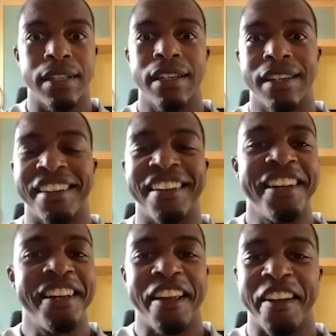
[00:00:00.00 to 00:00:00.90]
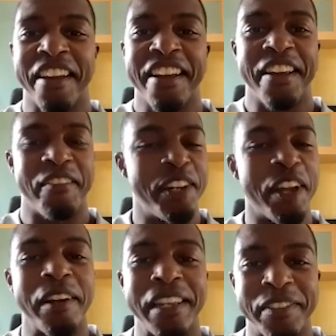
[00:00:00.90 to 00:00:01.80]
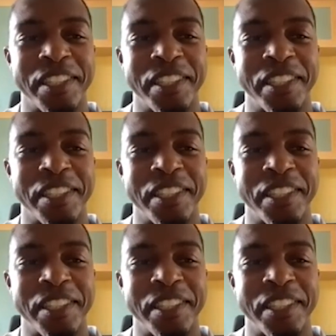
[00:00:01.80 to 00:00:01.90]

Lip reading: If you don't leave